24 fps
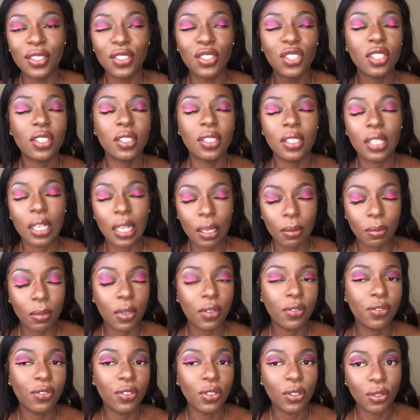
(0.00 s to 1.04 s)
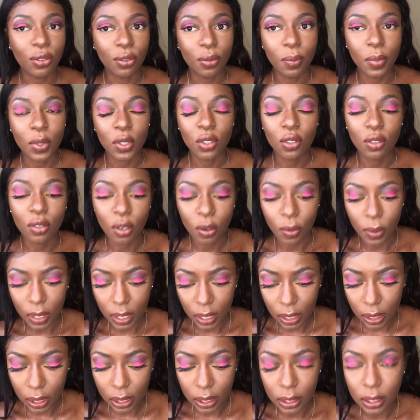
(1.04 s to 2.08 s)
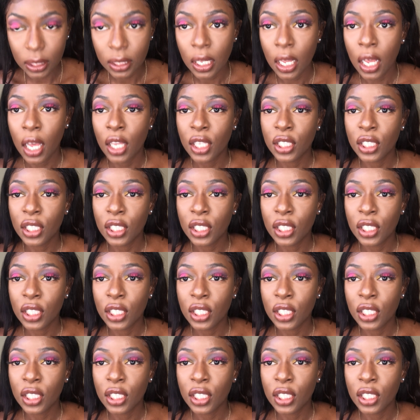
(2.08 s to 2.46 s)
just to name a few, but you know what it is.